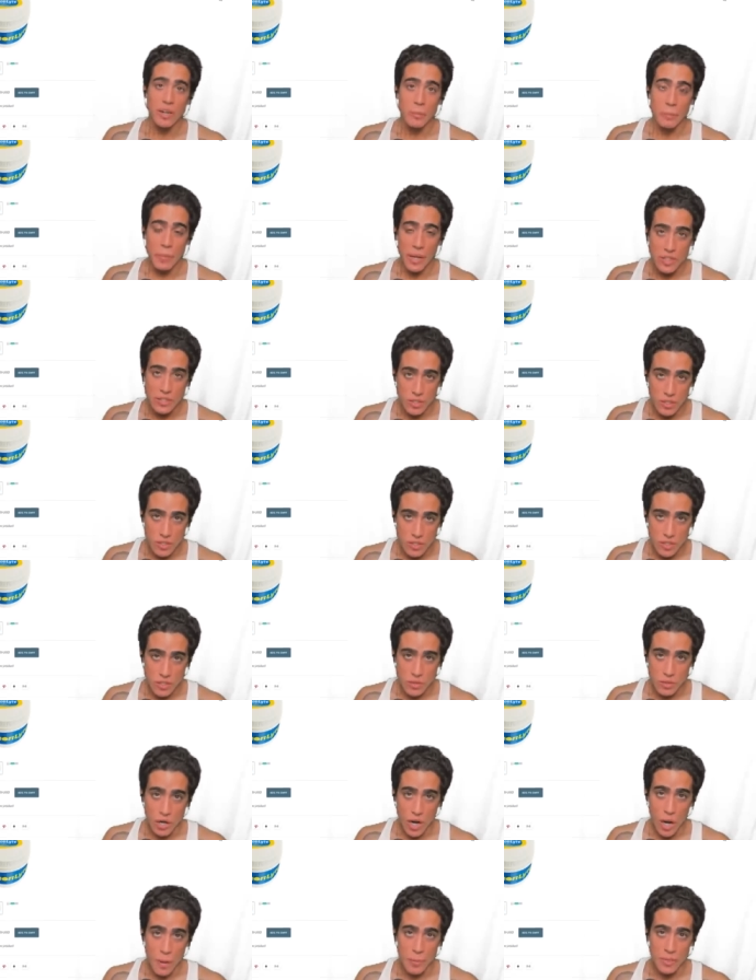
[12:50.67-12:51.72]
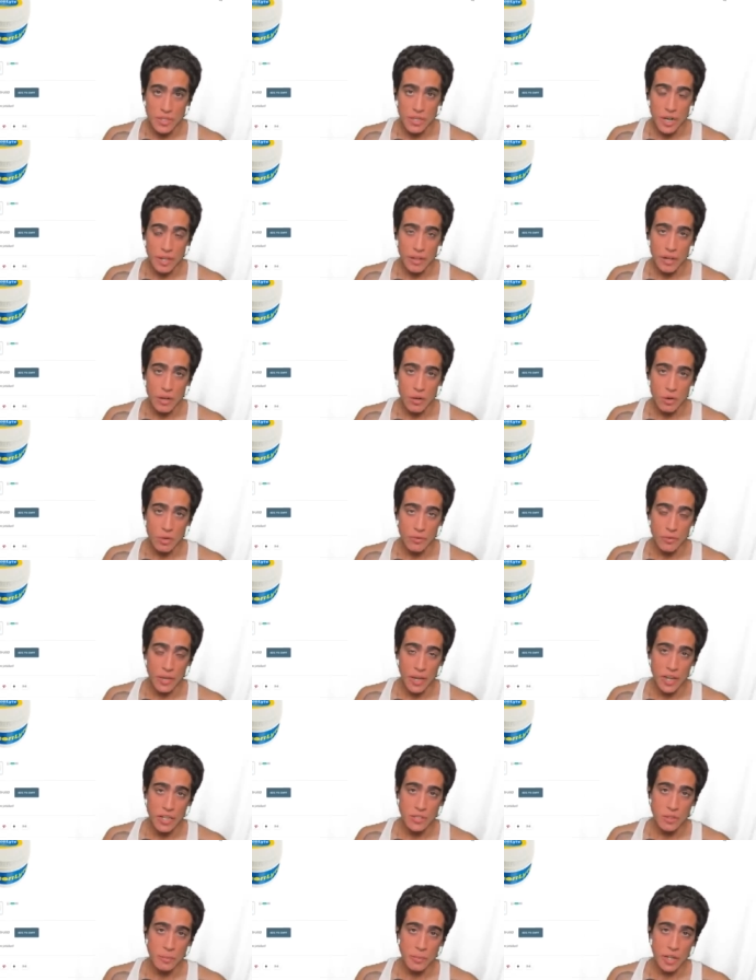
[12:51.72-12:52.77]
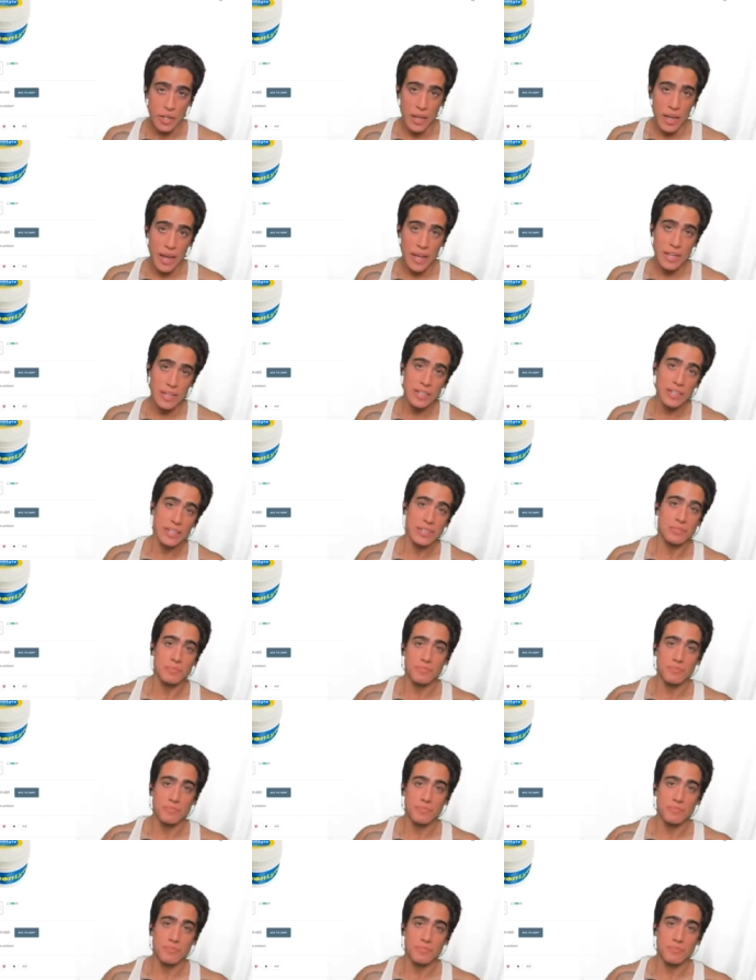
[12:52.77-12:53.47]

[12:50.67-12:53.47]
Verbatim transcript: make sure to subscribe and check that notification bell. And